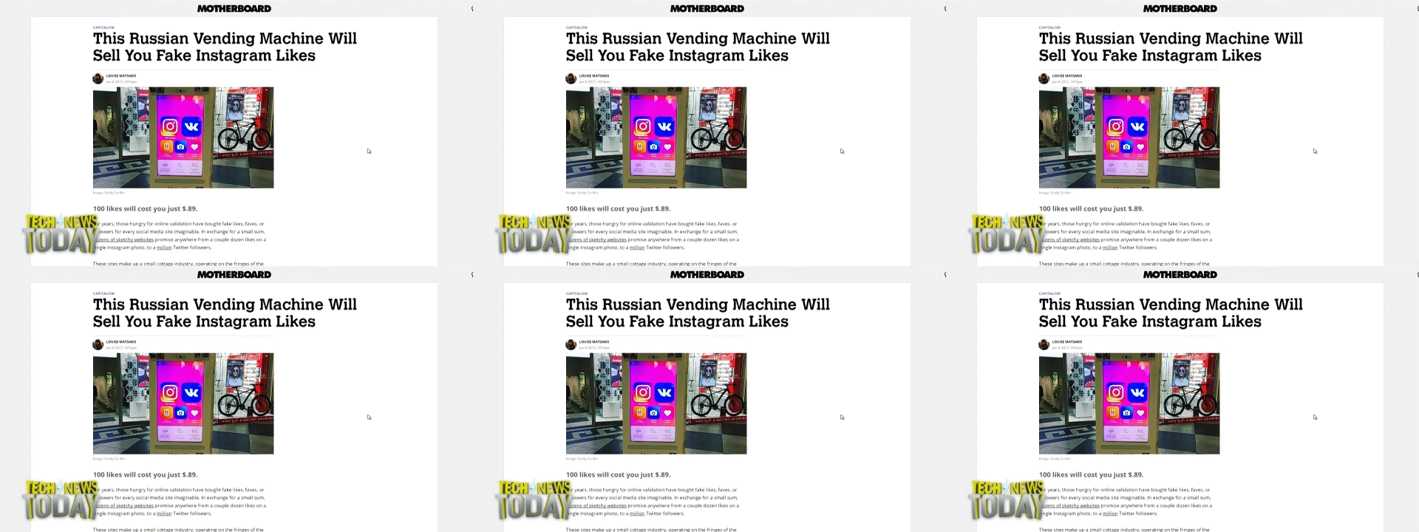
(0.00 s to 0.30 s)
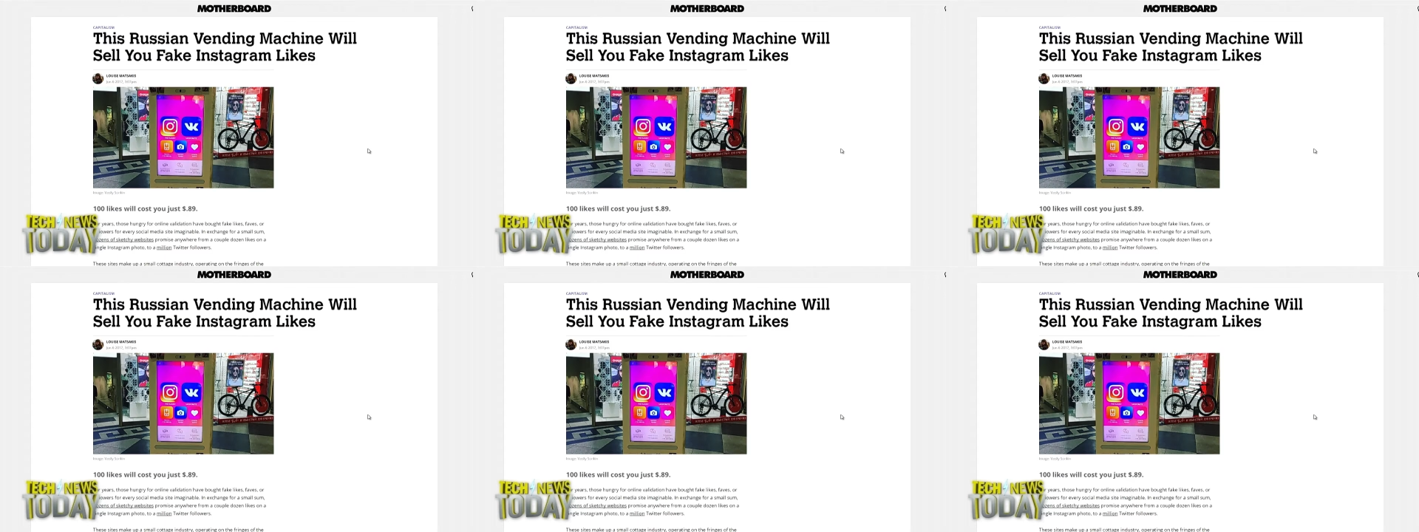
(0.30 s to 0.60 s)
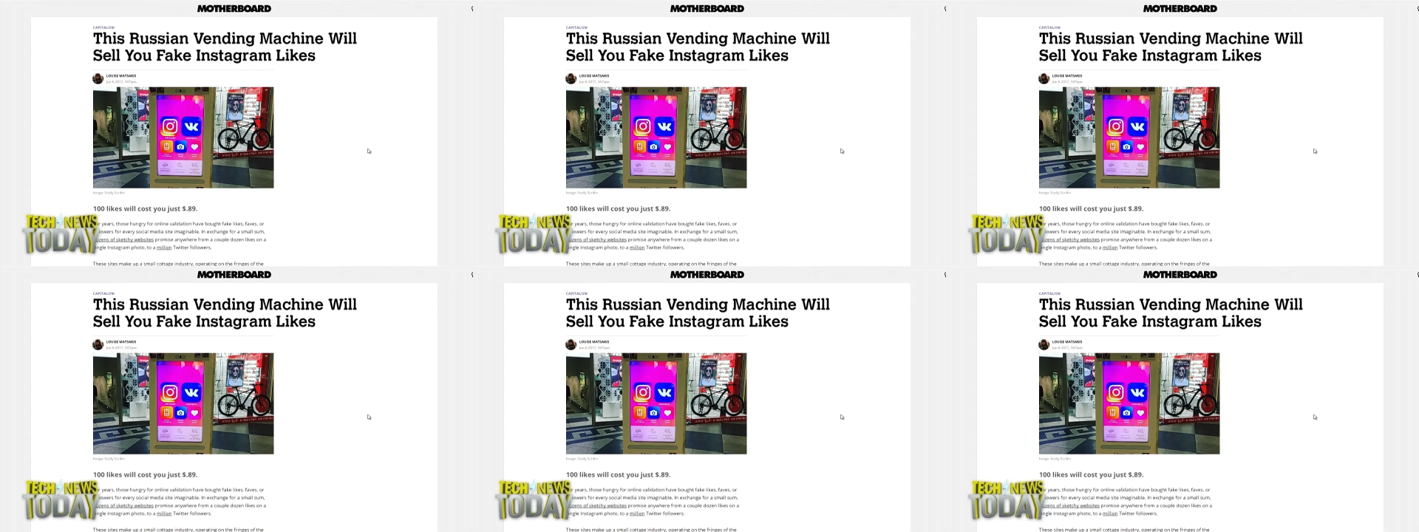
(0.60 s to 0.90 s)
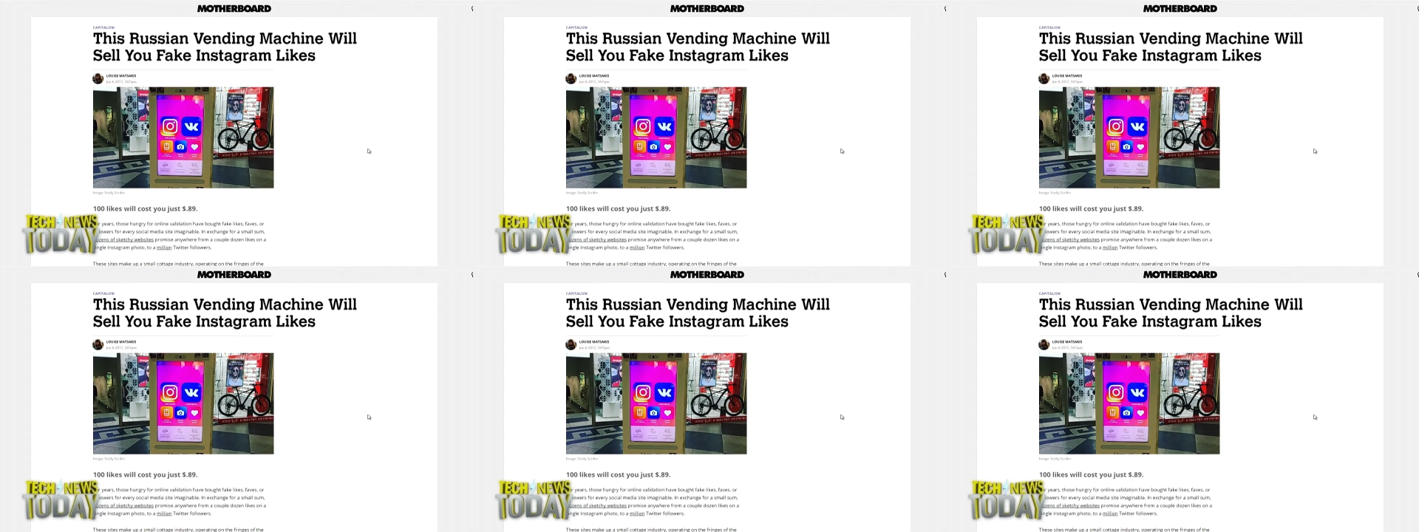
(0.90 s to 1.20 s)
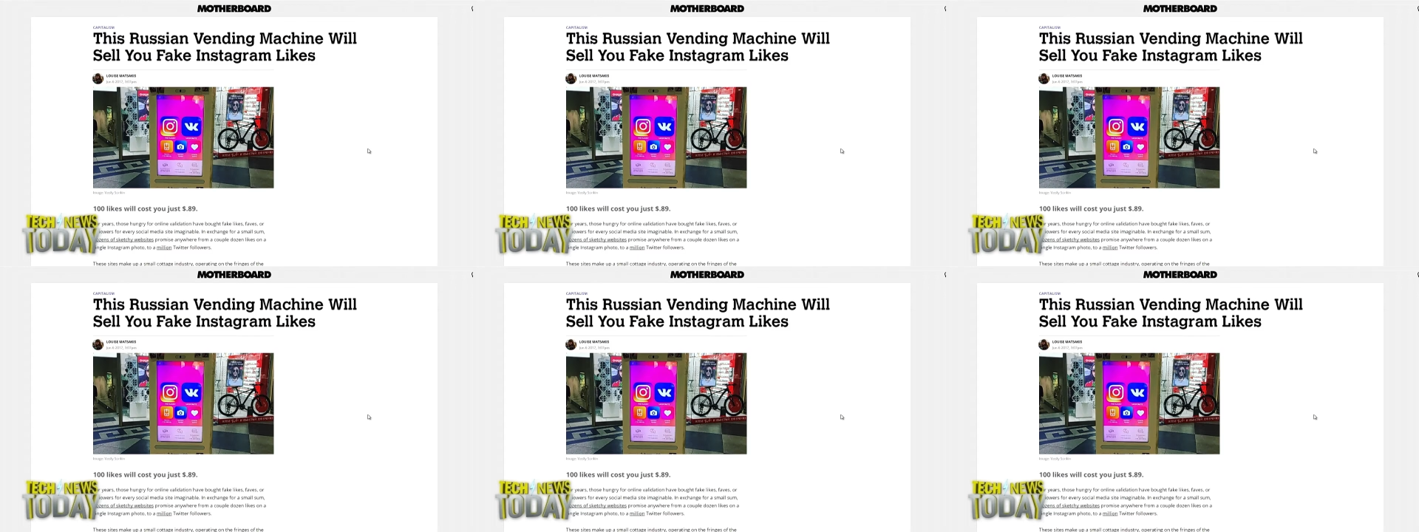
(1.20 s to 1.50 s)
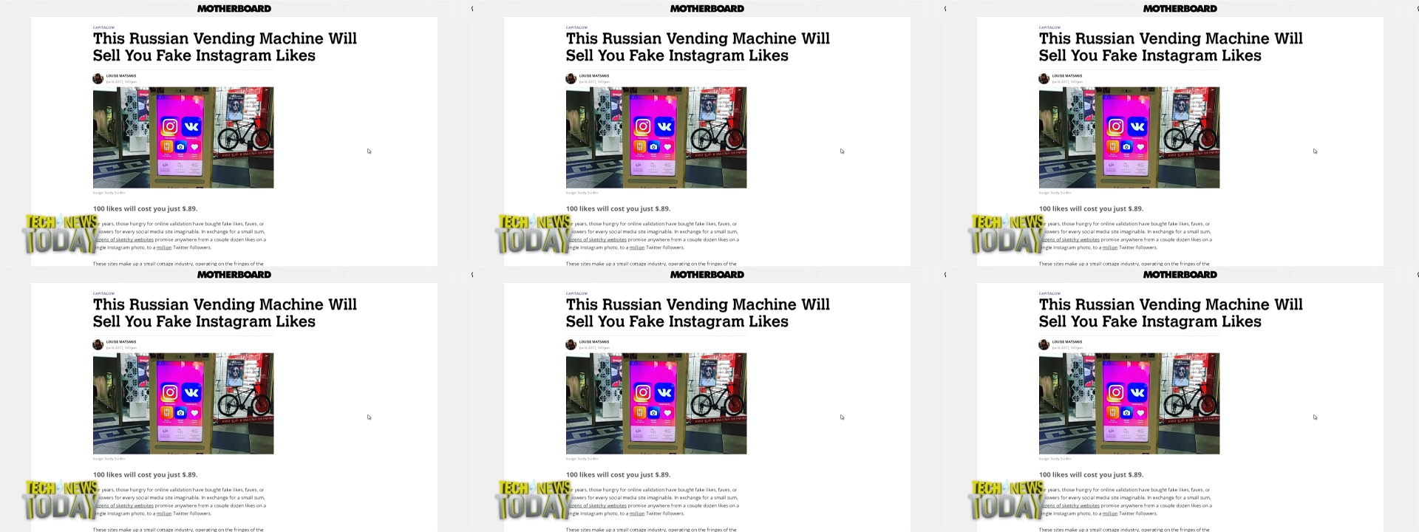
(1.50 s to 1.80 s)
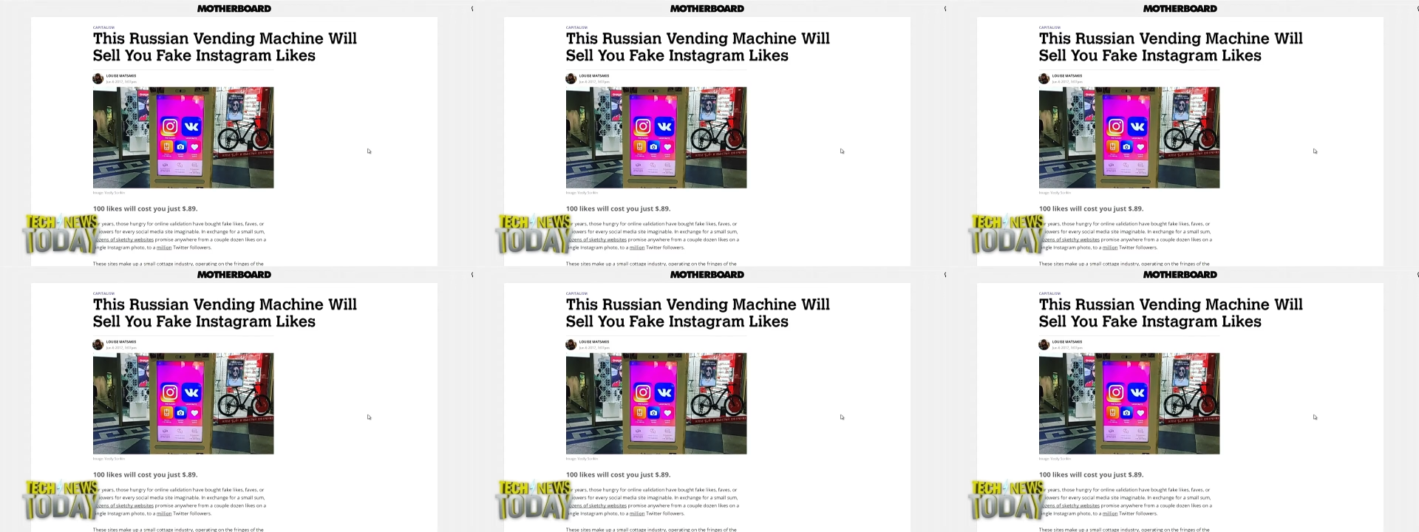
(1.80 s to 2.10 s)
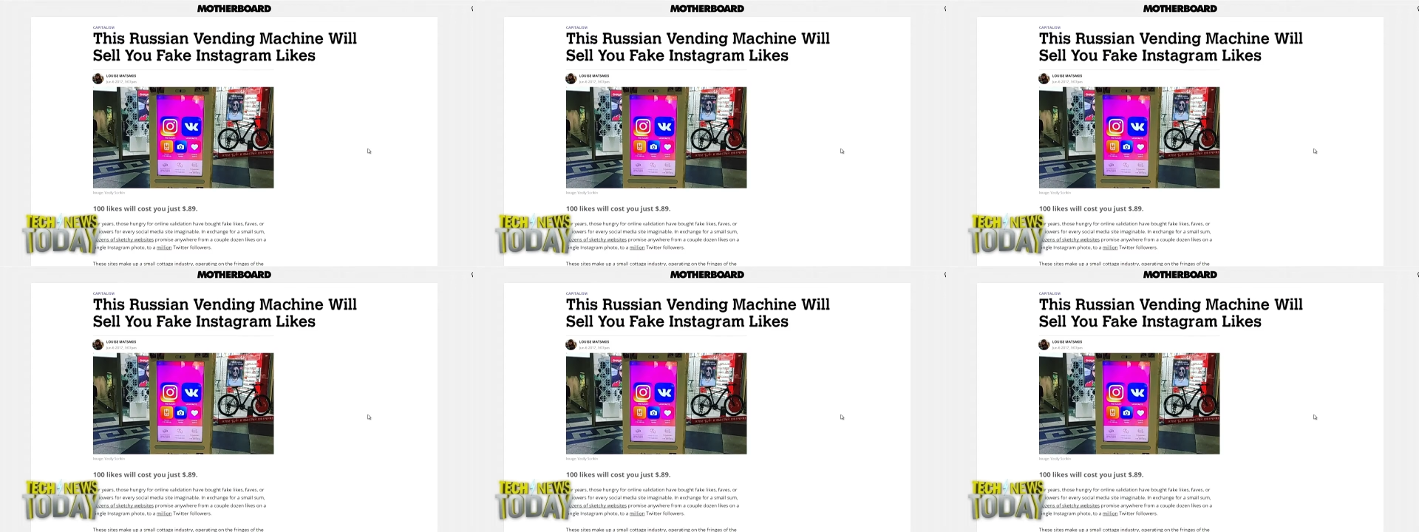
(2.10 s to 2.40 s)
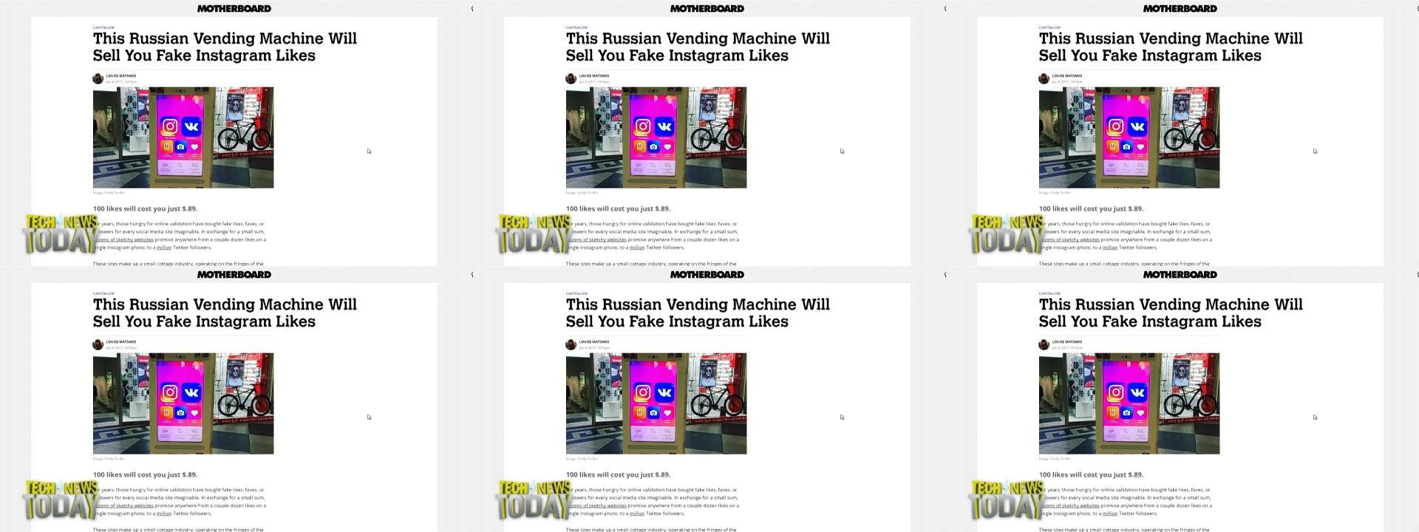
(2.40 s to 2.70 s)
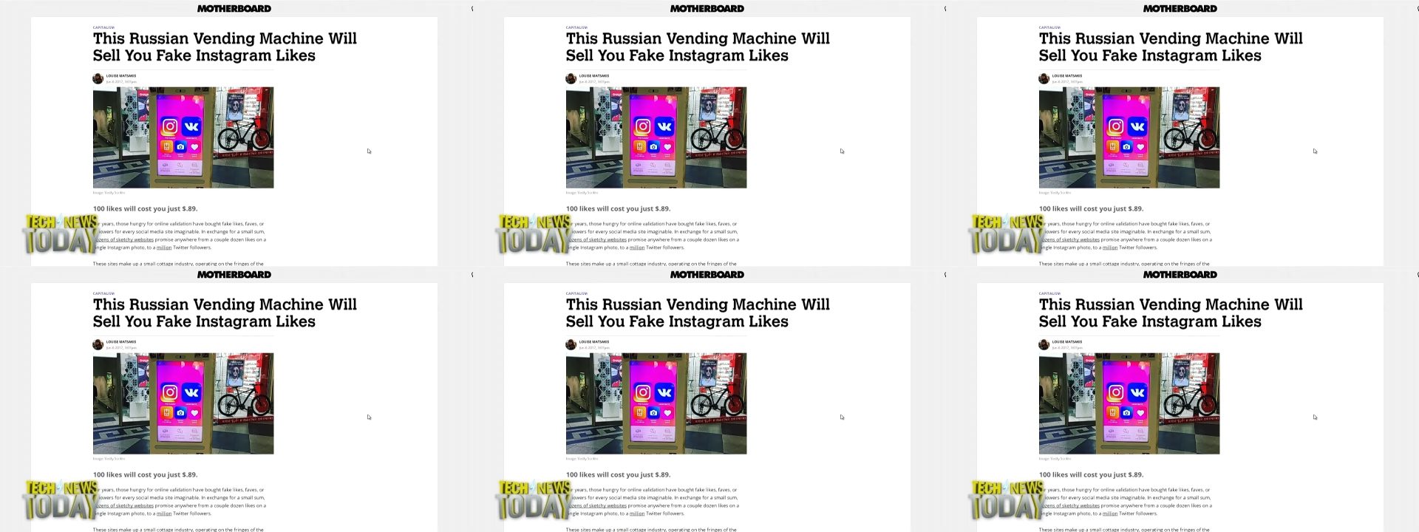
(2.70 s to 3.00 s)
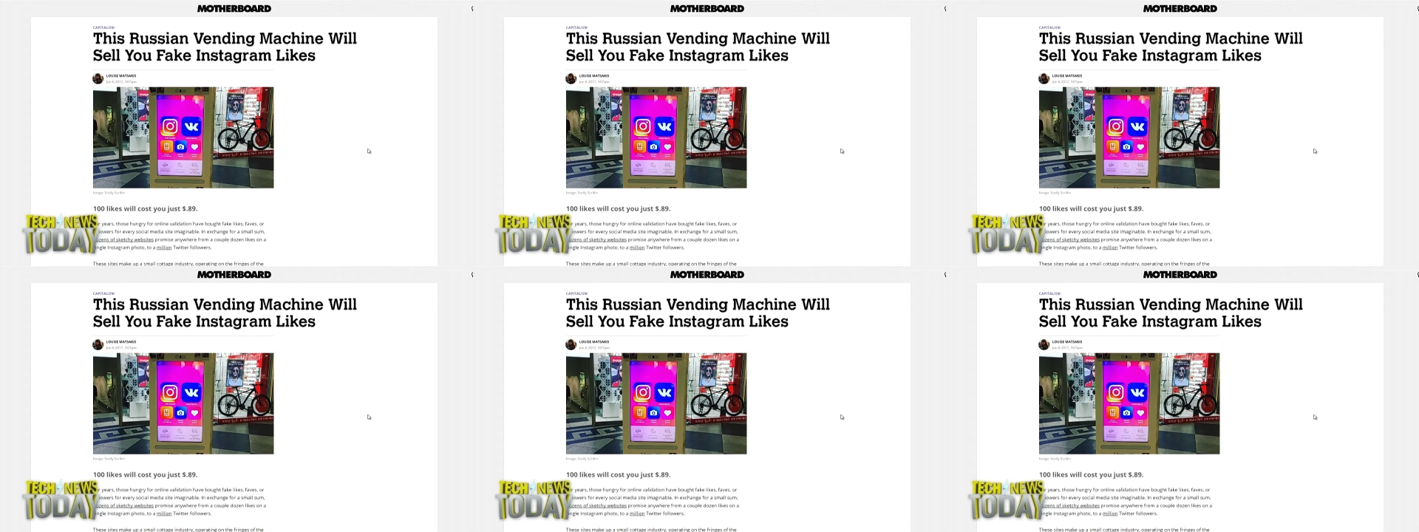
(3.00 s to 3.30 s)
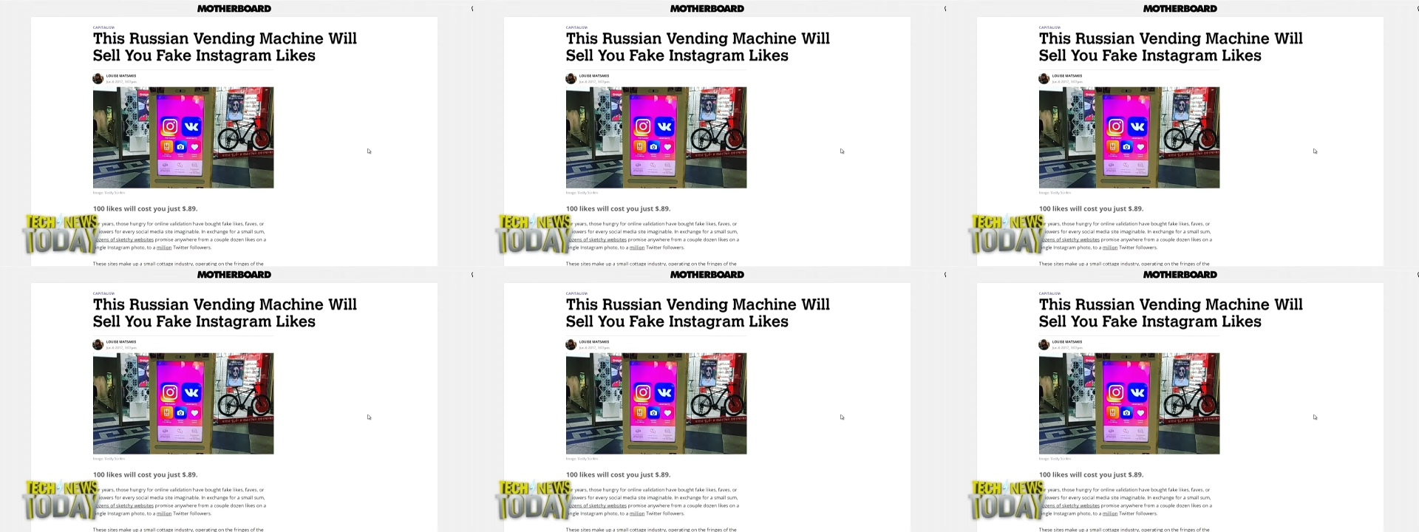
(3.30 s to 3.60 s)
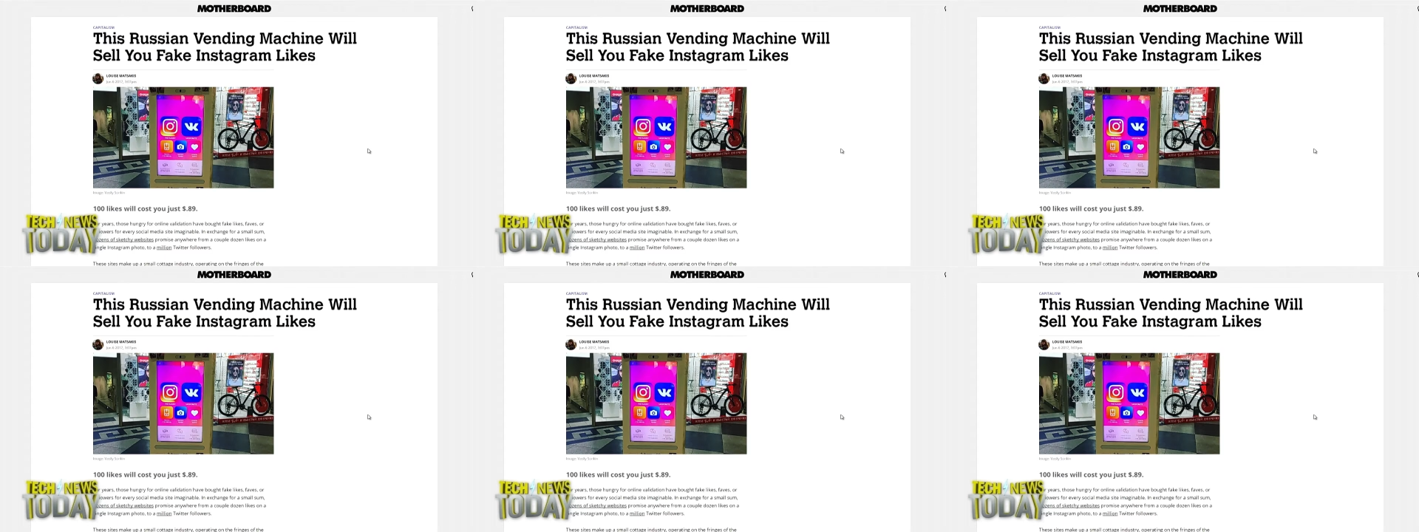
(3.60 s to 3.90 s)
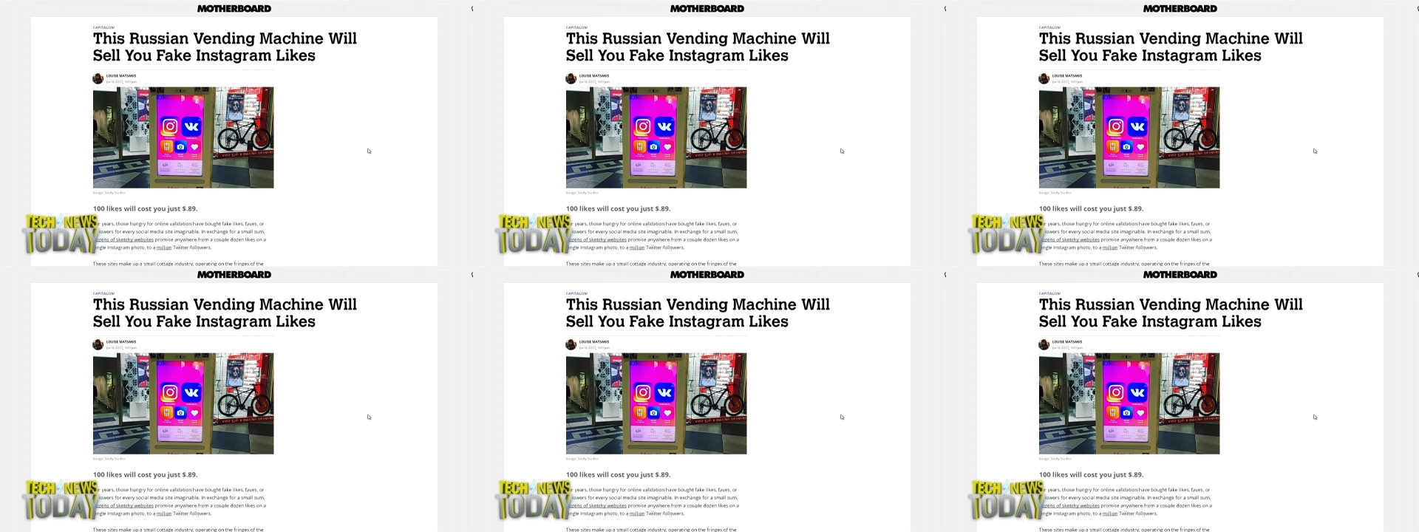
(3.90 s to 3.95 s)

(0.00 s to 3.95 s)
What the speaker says: No face is visible, so there are no lips to read.